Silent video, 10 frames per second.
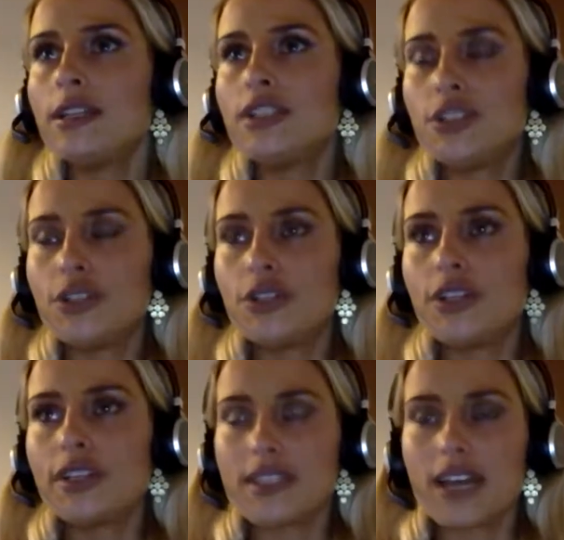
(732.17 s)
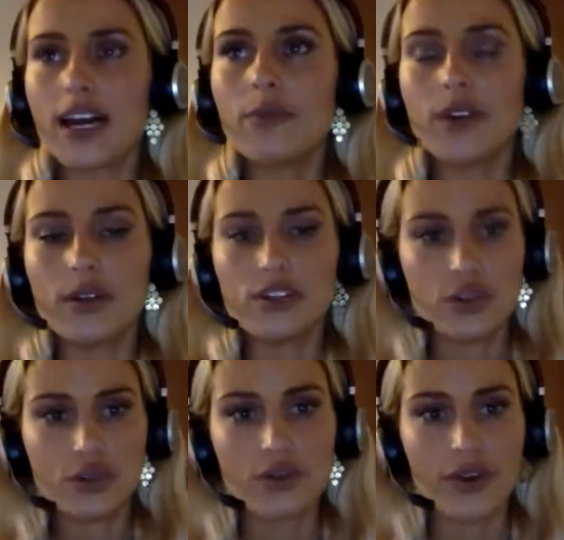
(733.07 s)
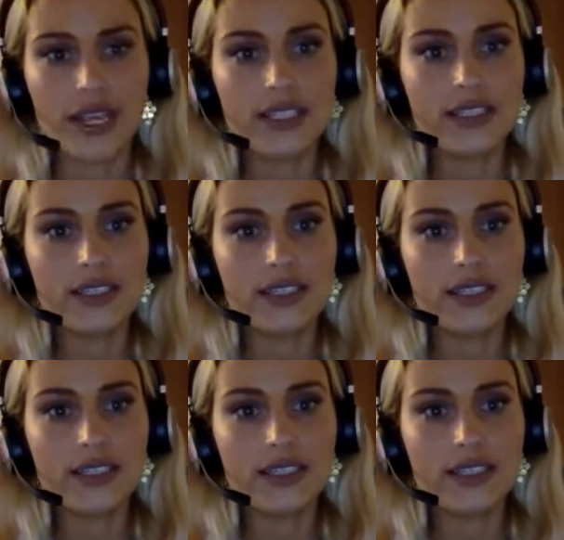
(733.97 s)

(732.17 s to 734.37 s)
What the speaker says: during the raid,